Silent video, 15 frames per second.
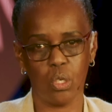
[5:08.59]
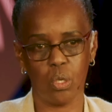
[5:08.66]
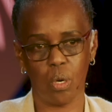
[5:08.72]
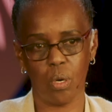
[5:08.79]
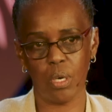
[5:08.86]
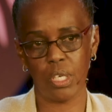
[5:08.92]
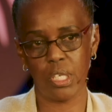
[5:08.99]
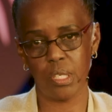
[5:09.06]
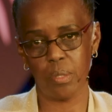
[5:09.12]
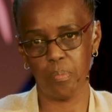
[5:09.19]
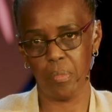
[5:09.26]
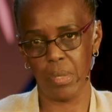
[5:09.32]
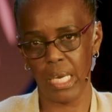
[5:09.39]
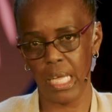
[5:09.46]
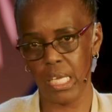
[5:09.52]
God
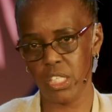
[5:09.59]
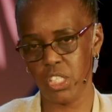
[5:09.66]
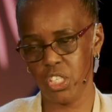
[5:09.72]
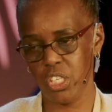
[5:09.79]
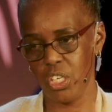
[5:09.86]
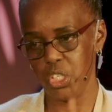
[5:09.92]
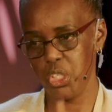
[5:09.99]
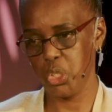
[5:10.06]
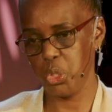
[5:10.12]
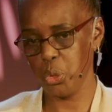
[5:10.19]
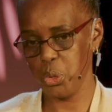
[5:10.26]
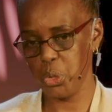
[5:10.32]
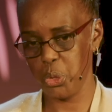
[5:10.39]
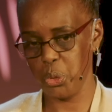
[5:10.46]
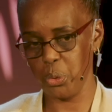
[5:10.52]
blessed
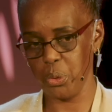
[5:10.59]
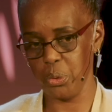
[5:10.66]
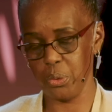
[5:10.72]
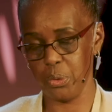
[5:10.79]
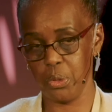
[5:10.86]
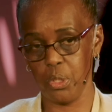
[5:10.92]
Shosho